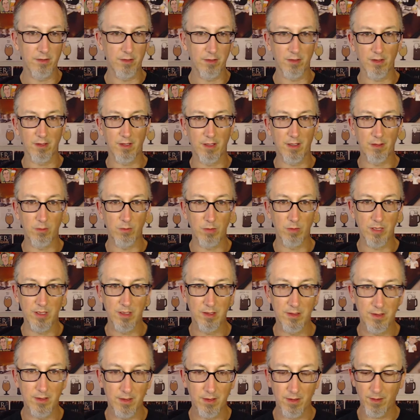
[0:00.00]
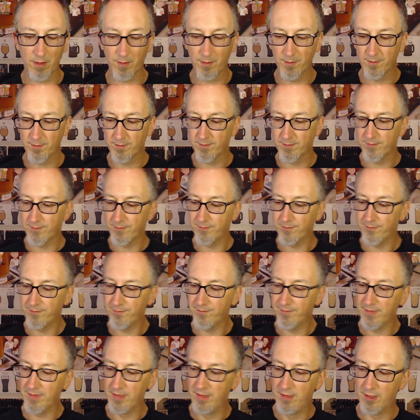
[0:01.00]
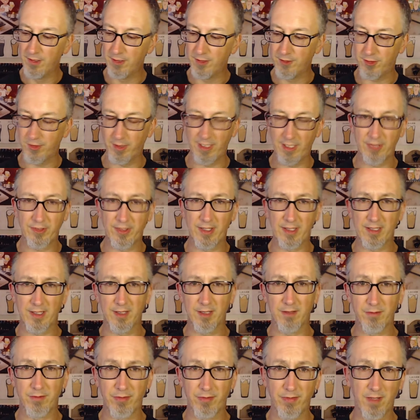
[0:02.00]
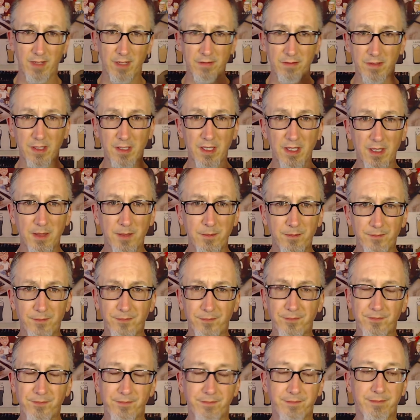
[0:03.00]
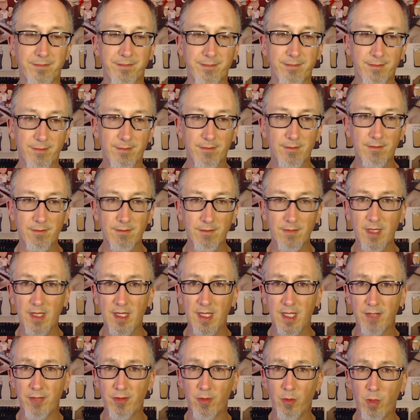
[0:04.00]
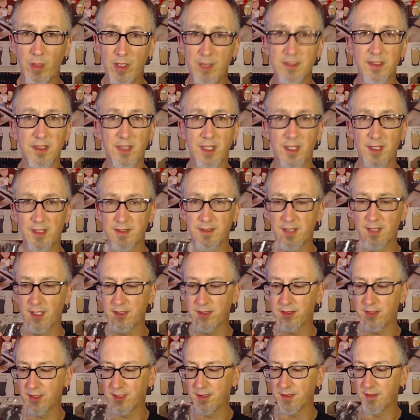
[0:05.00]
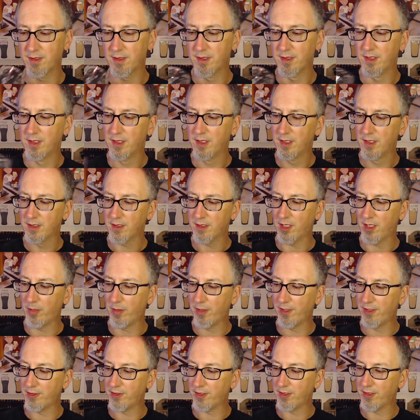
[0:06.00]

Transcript: lot of wheat in here, so it has that kind of fluffy Hefeweizen kind of texture. Carbonation